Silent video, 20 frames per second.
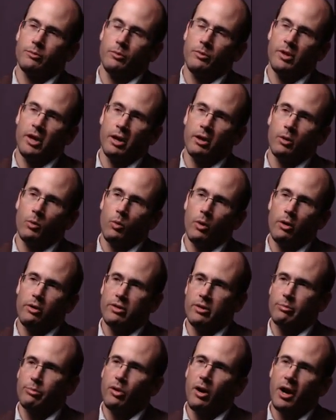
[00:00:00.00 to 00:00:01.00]
that are worth
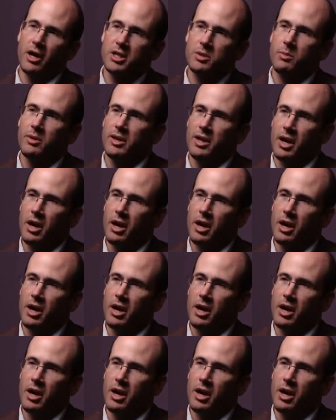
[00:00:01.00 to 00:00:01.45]
approximately